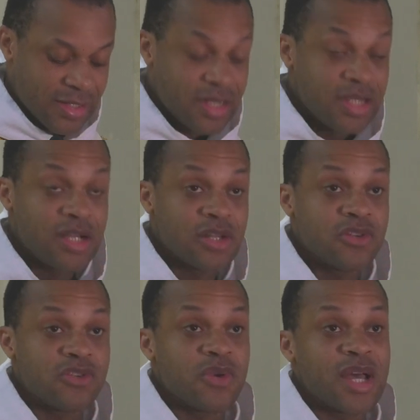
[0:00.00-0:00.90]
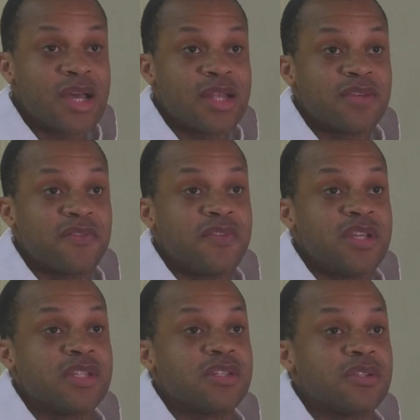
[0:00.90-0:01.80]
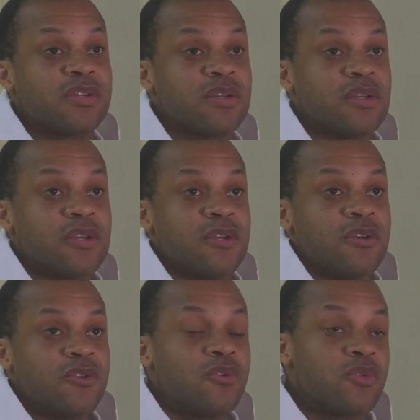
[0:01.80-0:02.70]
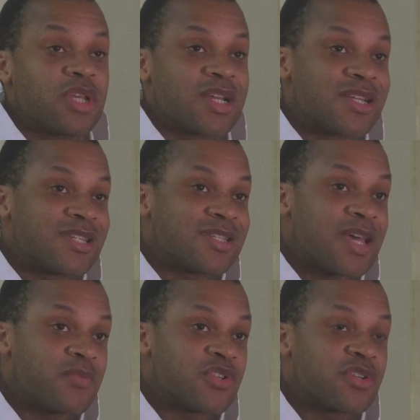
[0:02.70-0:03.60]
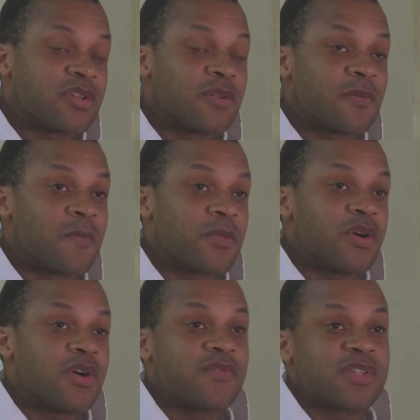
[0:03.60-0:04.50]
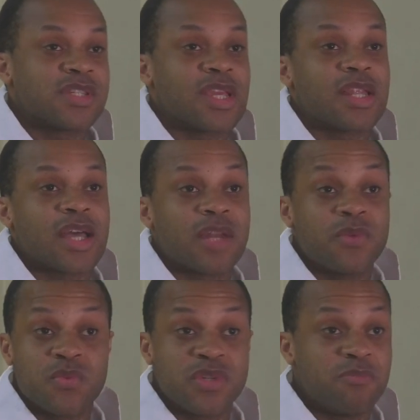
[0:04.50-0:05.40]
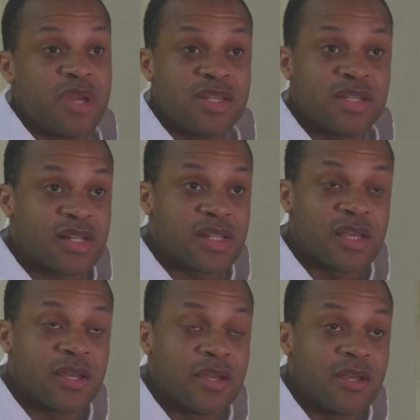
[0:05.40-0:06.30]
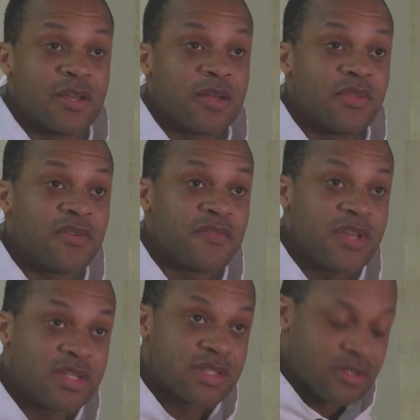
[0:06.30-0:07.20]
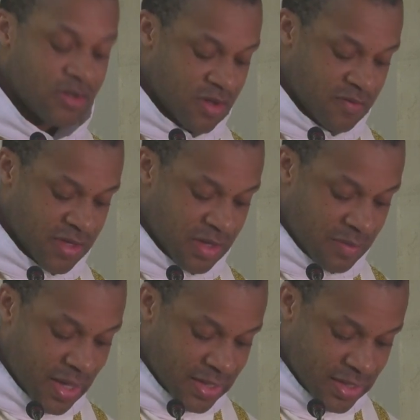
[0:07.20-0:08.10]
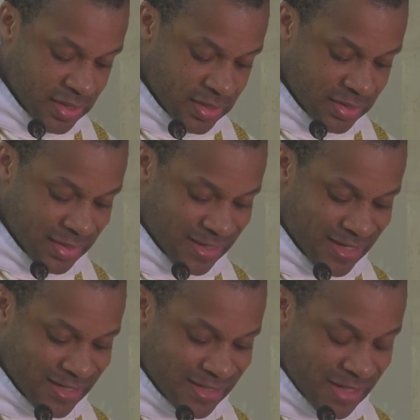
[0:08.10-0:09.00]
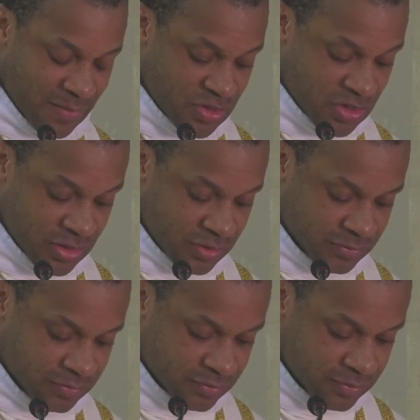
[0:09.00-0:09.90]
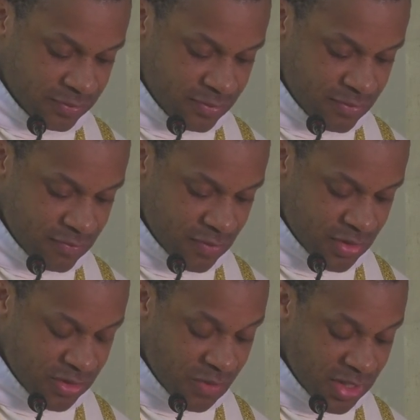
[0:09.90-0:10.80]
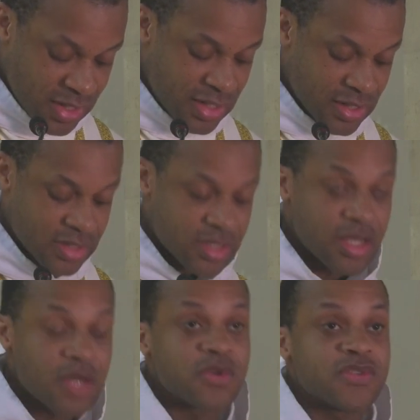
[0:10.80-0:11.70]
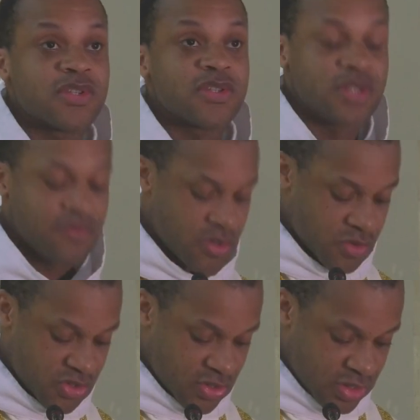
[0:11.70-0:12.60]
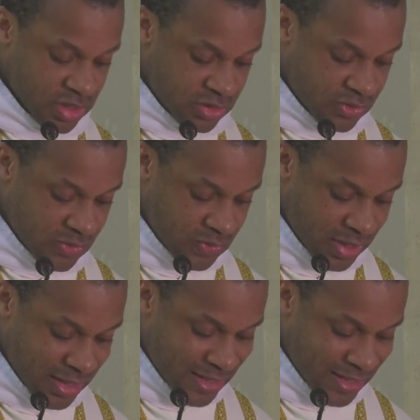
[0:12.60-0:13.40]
In England, you had a feast called the Conception of St. Anne, which was basically the feast of the Immaculate Conception. So in England, there was this devotion to